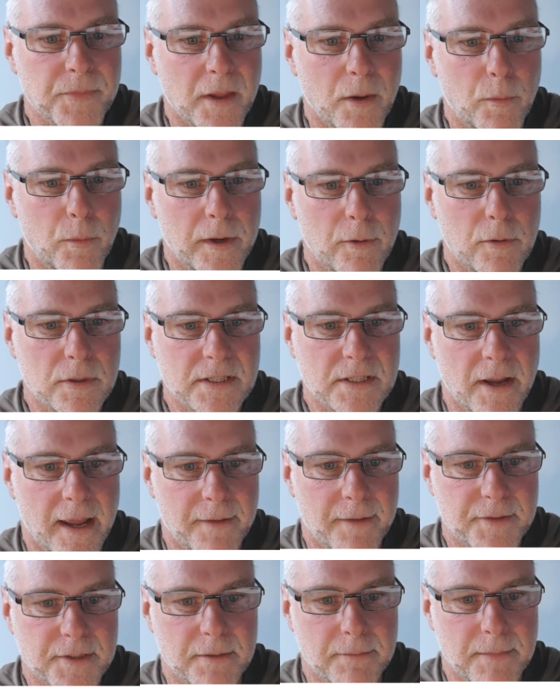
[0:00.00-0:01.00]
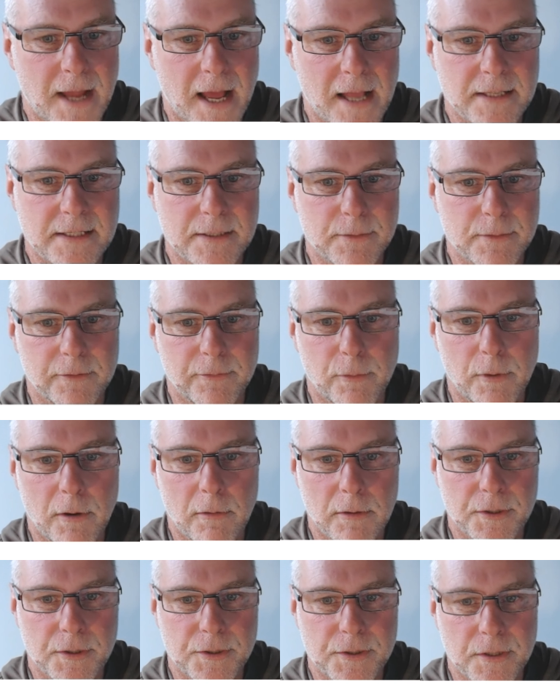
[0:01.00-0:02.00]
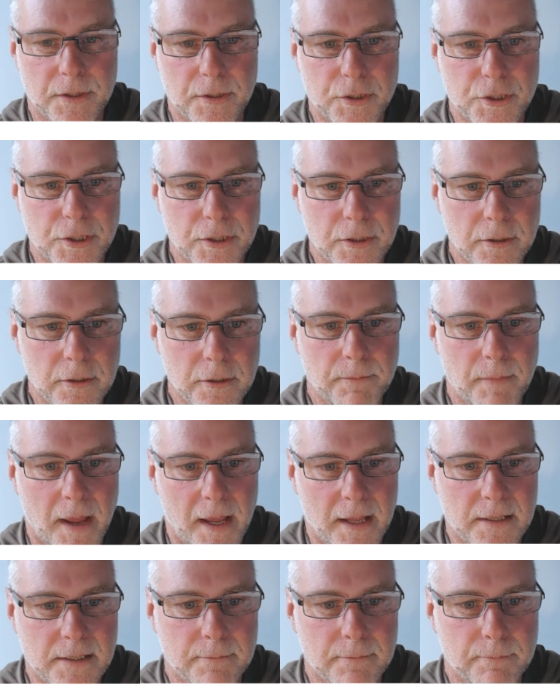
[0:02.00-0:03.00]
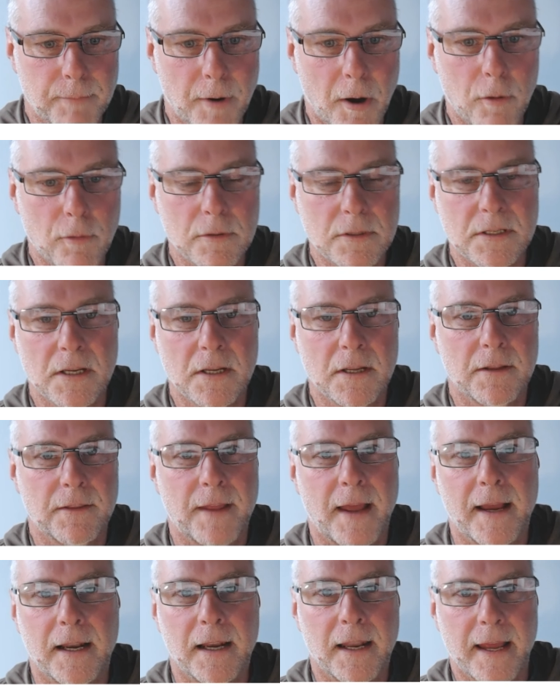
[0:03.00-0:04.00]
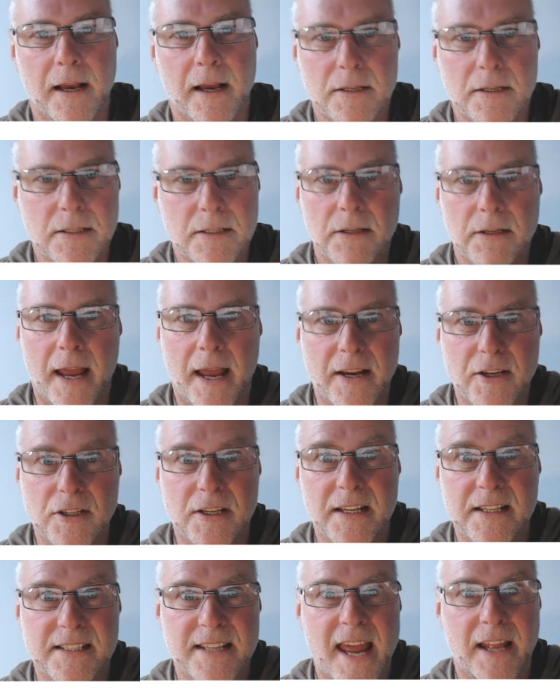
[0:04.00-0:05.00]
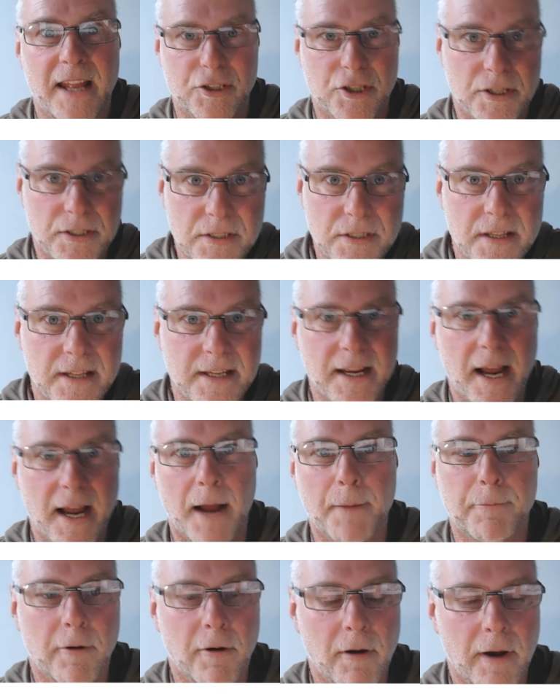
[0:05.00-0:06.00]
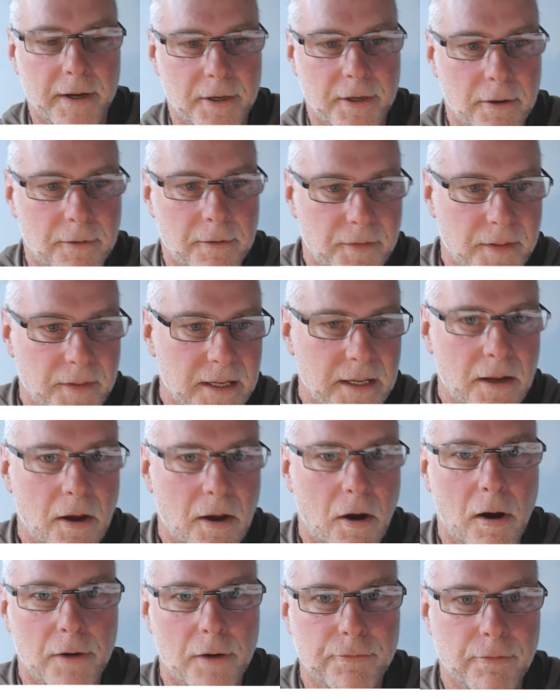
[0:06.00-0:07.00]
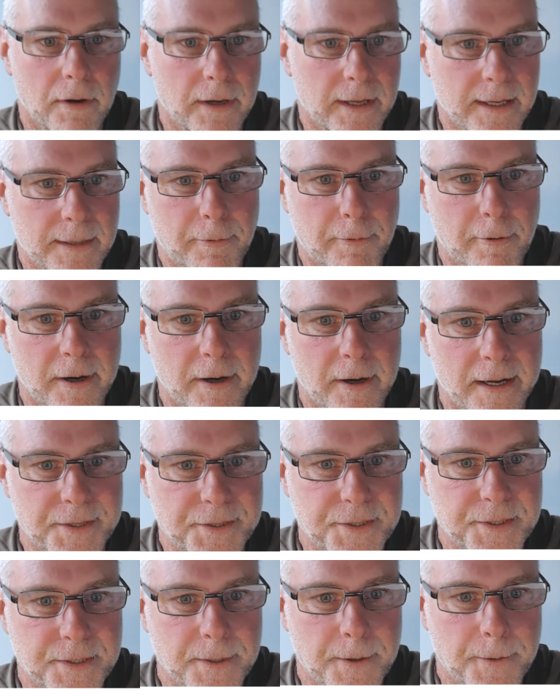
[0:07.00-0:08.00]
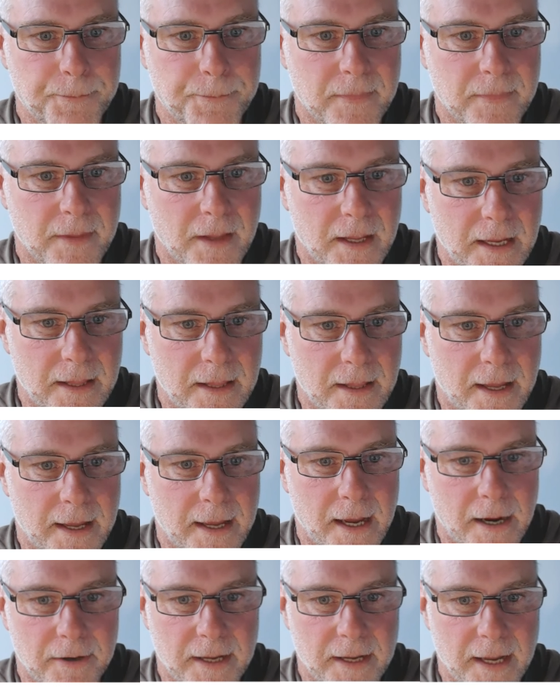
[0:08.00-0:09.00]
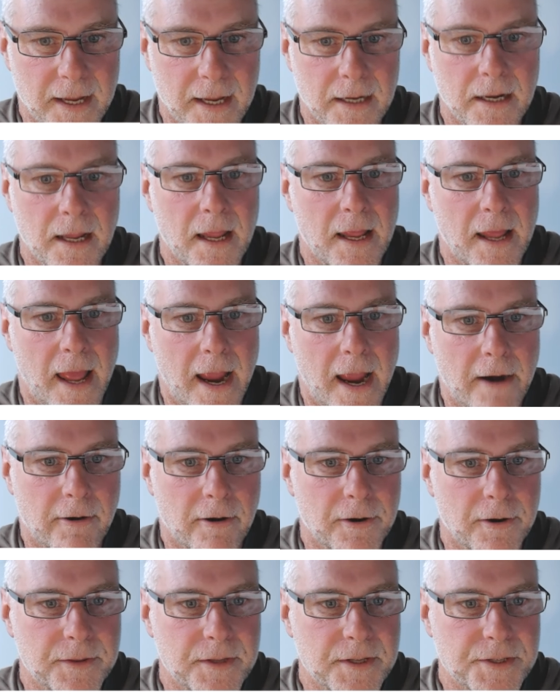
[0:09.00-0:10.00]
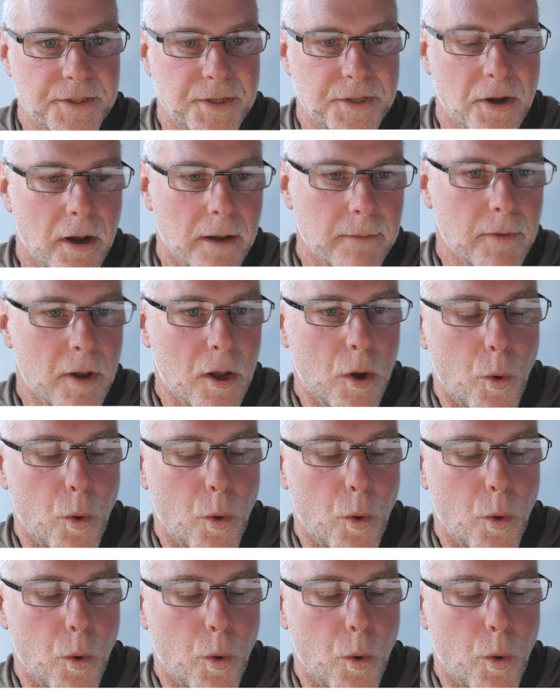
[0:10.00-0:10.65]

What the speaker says: We also have some nuts that we've welded to the tube and some bolts. They allow us to actually attach it to the upright of the hydraulic press. Here they are again, arrowed this time.